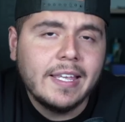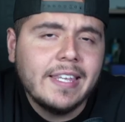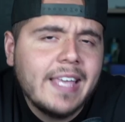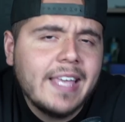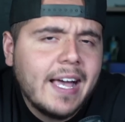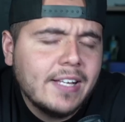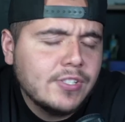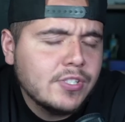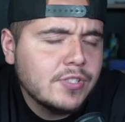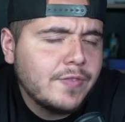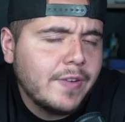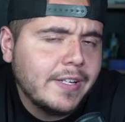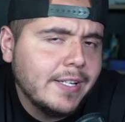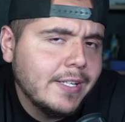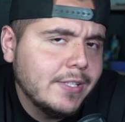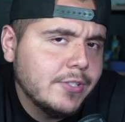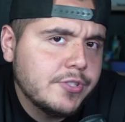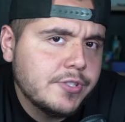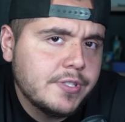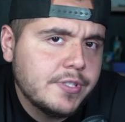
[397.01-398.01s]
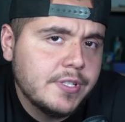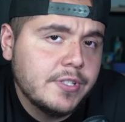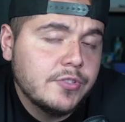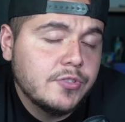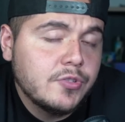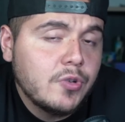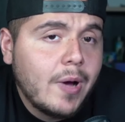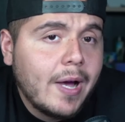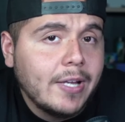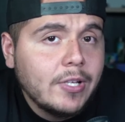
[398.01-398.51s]
And yeah, I just find it interesting.
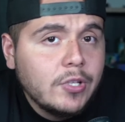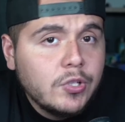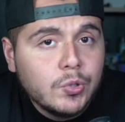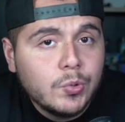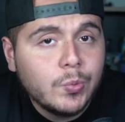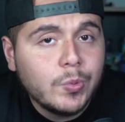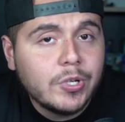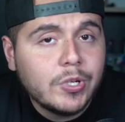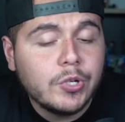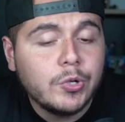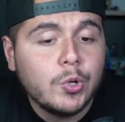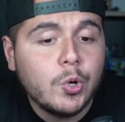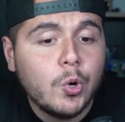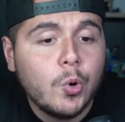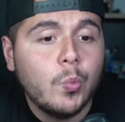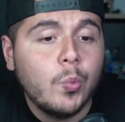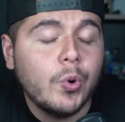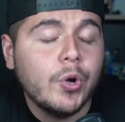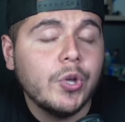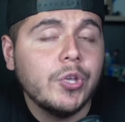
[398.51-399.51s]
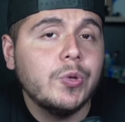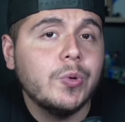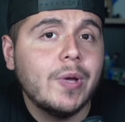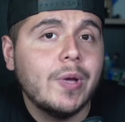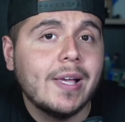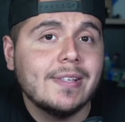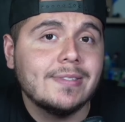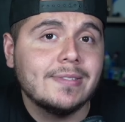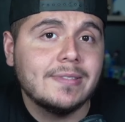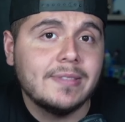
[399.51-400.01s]
So I do want to know what you
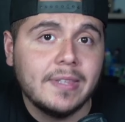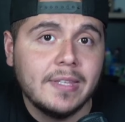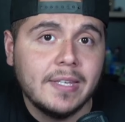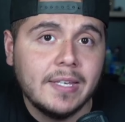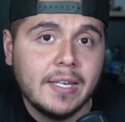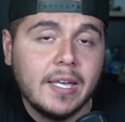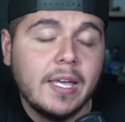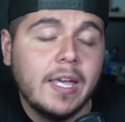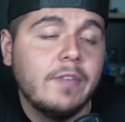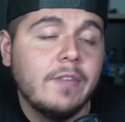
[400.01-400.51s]
guys think,